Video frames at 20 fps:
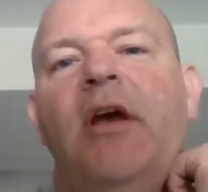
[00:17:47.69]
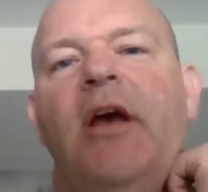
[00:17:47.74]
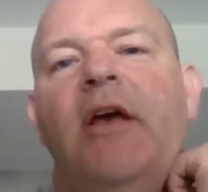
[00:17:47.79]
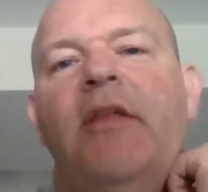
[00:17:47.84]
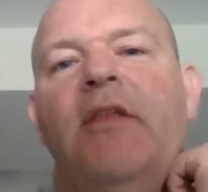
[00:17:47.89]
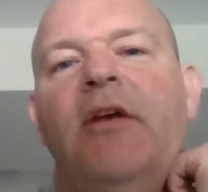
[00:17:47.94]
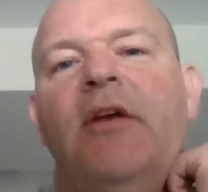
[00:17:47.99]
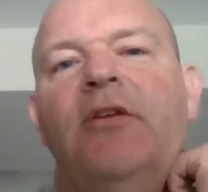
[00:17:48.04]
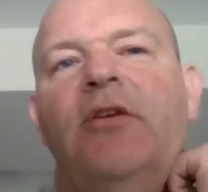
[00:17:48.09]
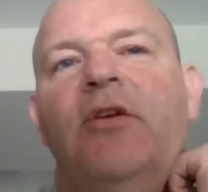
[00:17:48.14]

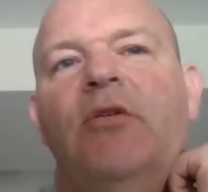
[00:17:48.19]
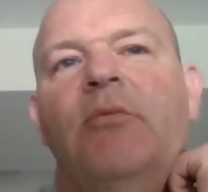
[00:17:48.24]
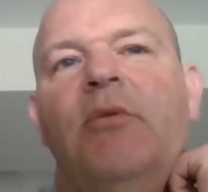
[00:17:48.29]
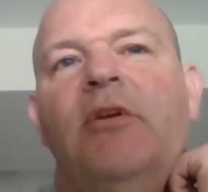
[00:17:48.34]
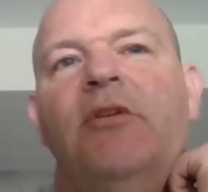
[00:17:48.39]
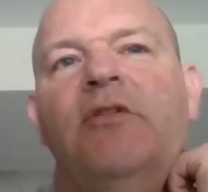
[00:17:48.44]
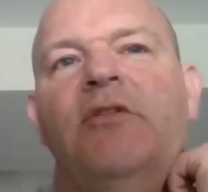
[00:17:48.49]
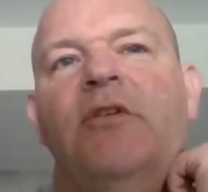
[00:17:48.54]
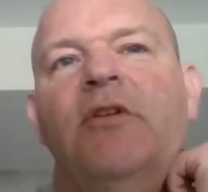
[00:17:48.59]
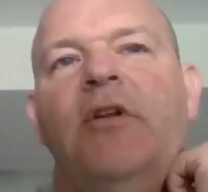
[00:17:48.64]
And then you
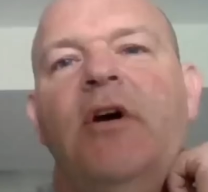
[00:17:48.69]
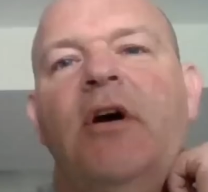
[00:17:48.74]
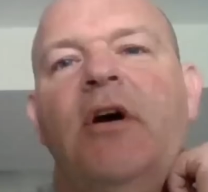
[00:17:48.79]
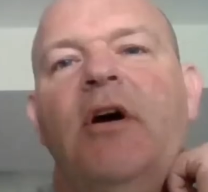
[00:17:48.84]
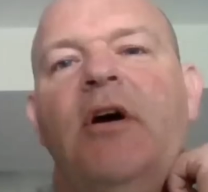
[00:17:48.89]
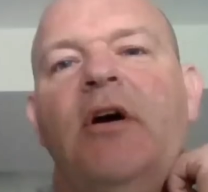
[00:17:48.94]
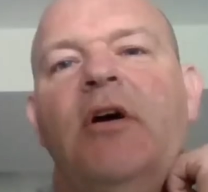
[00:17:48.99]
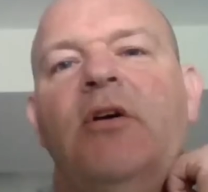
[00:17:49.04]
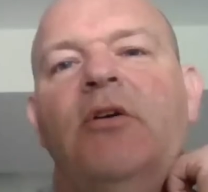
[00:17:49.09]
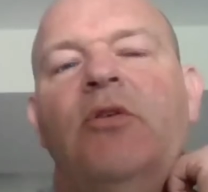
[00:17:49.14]
mentioned a
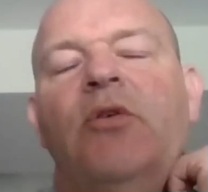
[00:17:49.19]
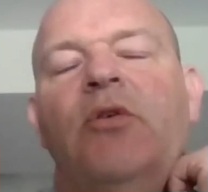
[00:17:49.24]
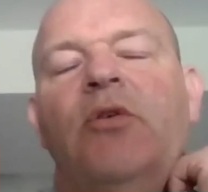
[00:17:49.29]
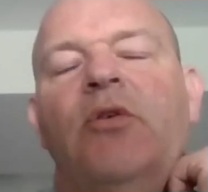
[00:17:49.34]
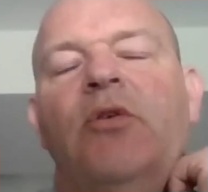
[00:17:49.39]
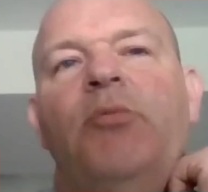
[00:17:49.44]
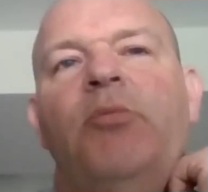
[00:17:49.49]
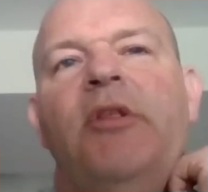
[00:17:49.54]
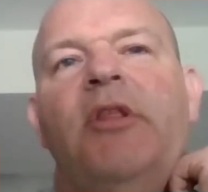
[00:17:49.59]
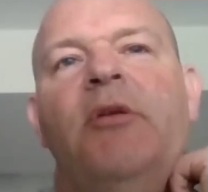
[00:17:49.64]

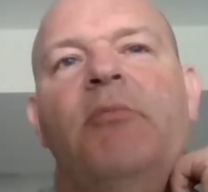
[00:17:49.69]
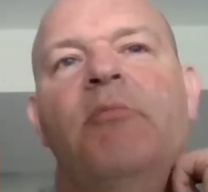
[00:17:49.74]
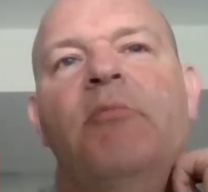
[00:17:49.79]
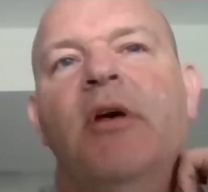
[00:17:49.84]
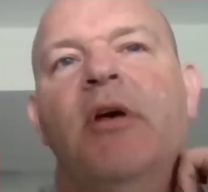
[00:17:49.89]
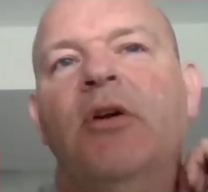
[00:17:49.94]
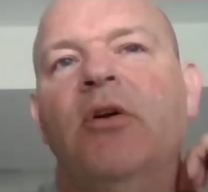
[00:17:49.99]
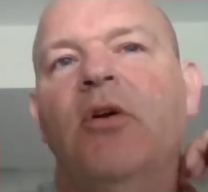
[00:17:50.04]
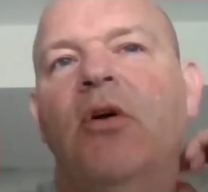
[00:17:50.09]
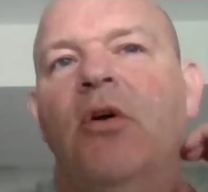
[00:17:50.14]
group
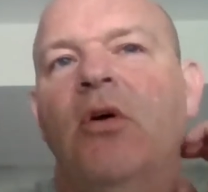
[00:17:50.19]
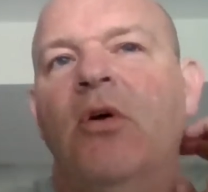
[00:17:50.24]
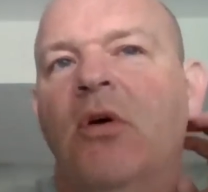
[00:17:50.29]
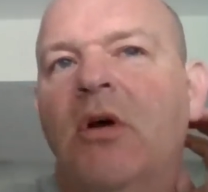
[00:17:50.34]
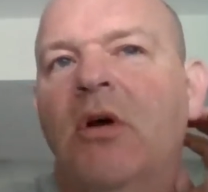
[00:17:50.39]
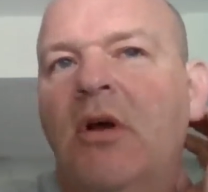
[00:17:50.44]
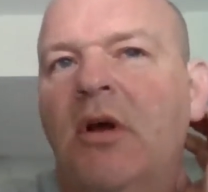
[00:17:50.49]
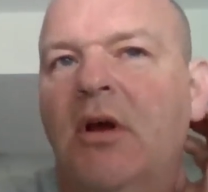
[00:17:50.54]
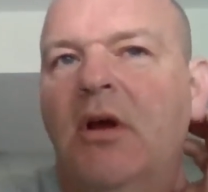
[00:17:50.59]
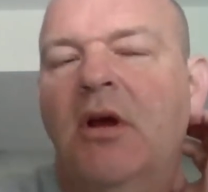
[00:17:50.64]
in the
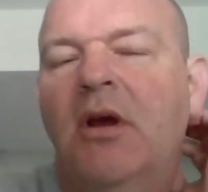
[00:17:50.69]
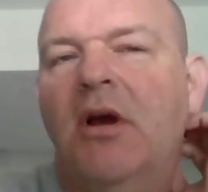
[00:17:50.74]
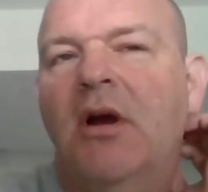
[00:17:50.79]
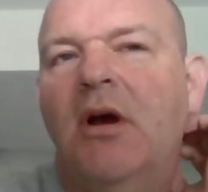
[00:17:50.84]
middle